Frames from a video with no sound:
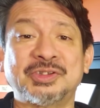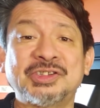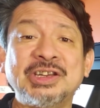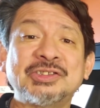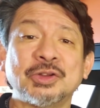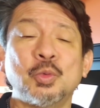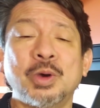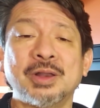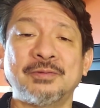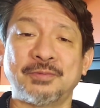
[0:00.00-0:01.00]
season
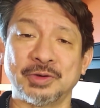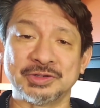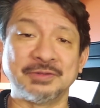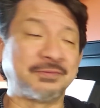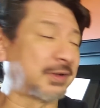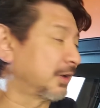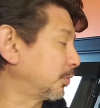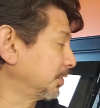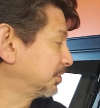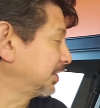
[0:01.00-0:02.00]
1 of Forged in
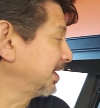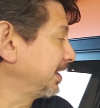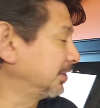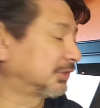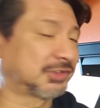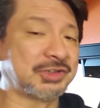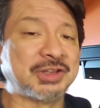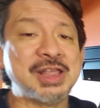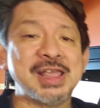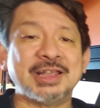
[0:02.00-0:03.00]
Fire, where Jay
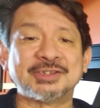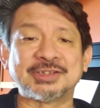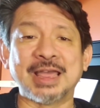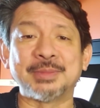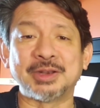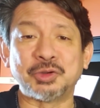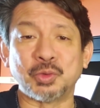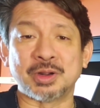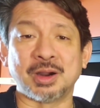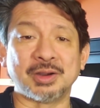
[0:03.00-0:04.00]
Nielsen stabbed it
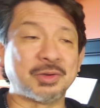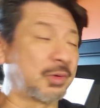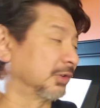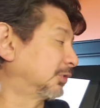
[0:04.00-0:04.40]
into a car door.